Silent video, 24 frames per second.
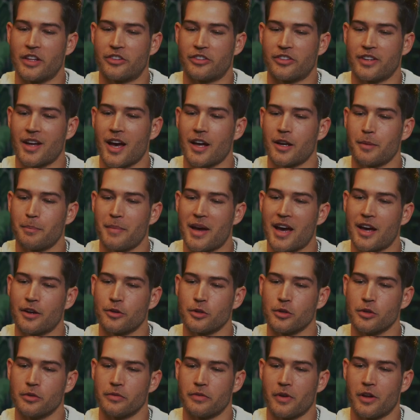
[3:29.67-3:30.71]
it's not a
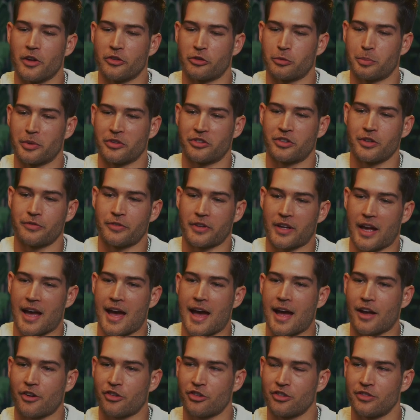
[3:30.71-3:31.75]
matter of a specific
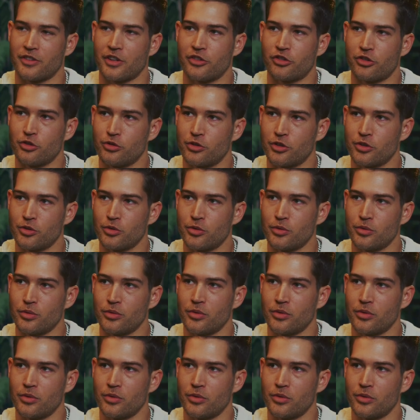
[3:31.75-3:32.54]
action that you do.